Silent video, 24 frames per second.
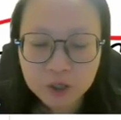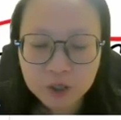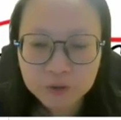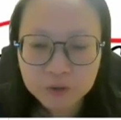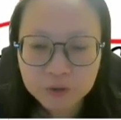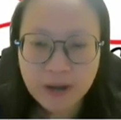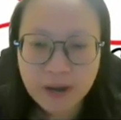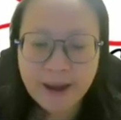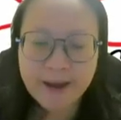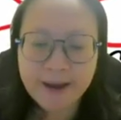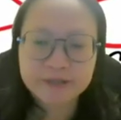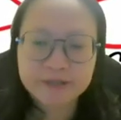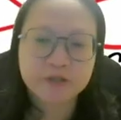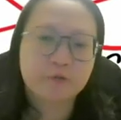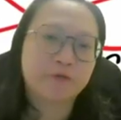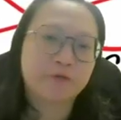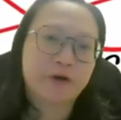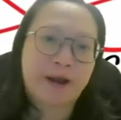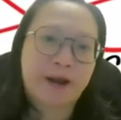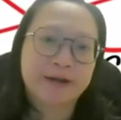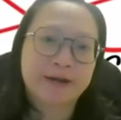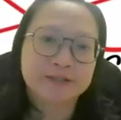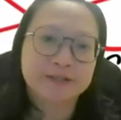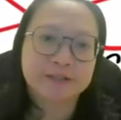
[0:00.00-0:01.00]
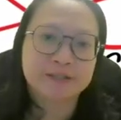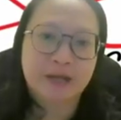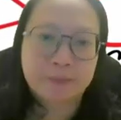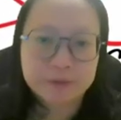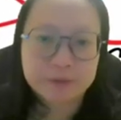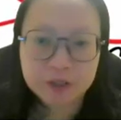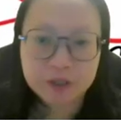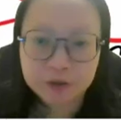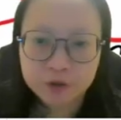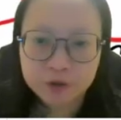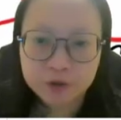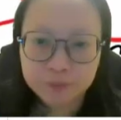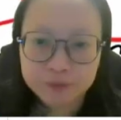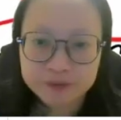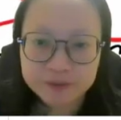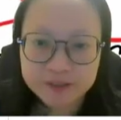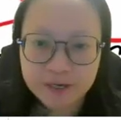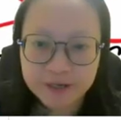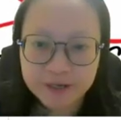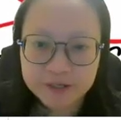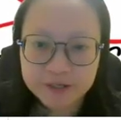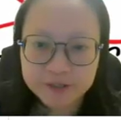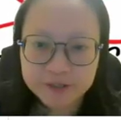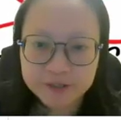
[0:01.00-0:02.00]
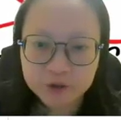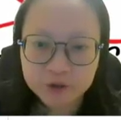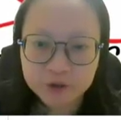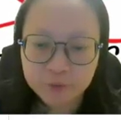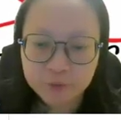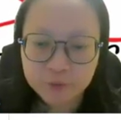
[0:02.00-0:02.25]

Delta X over X times 100% is